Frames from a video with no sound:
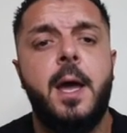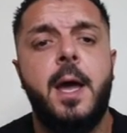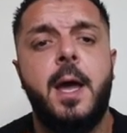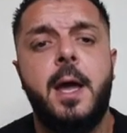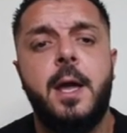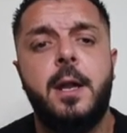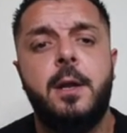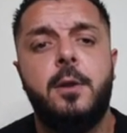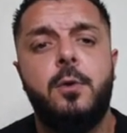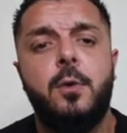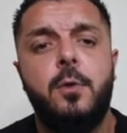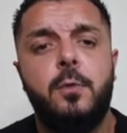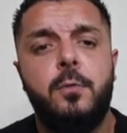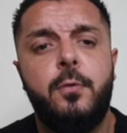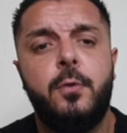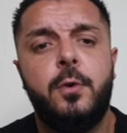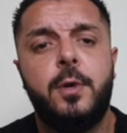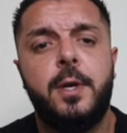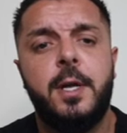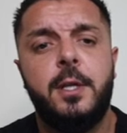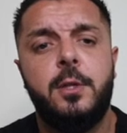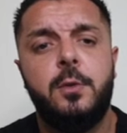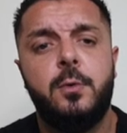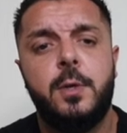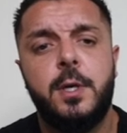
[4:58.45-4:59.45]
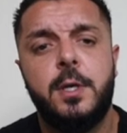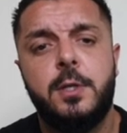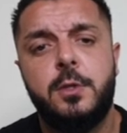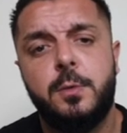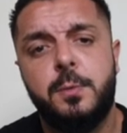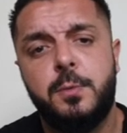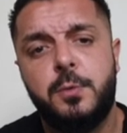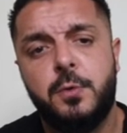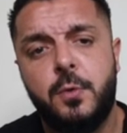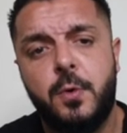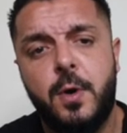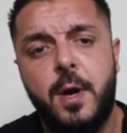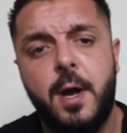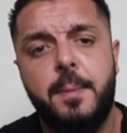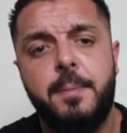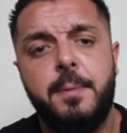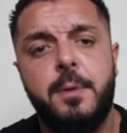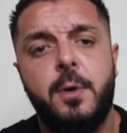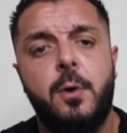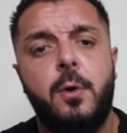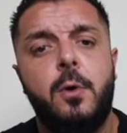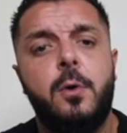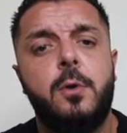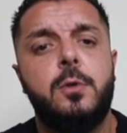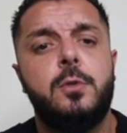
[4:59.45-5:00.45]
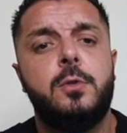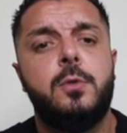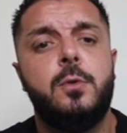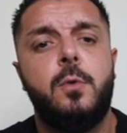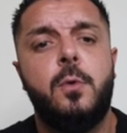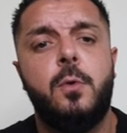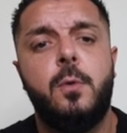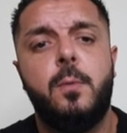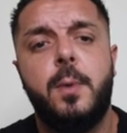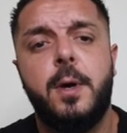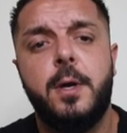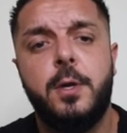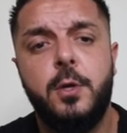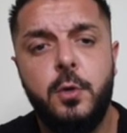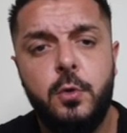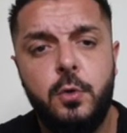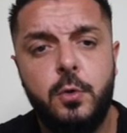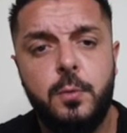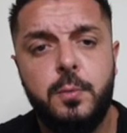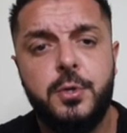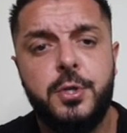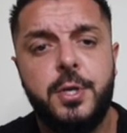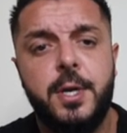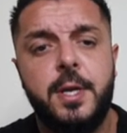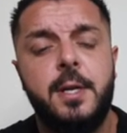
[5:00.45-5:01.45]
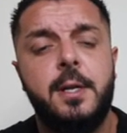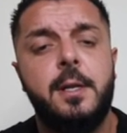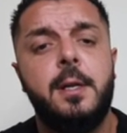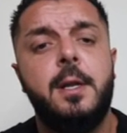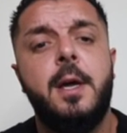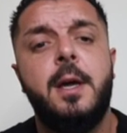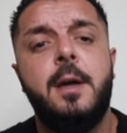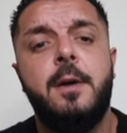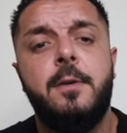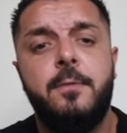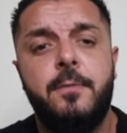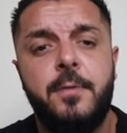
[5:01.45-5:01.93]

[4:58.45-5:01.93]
And don't forget to get subscribed also on my YouTube channel,